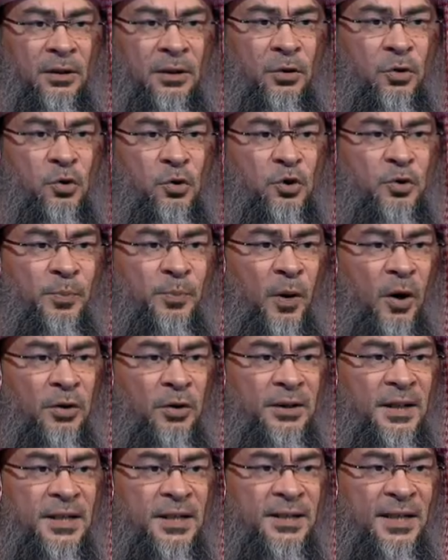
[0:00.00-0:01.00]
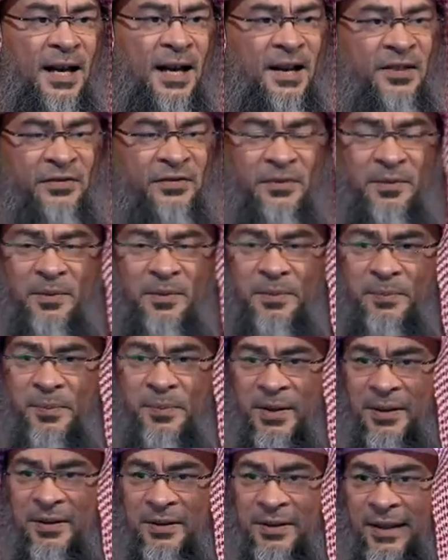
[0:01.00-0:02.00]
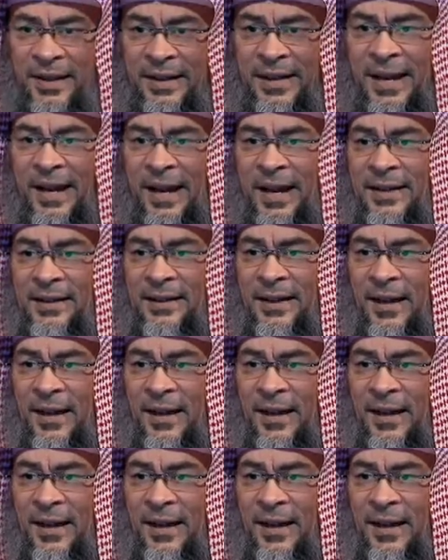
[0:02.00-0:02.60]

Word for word: whose bodies have been decayed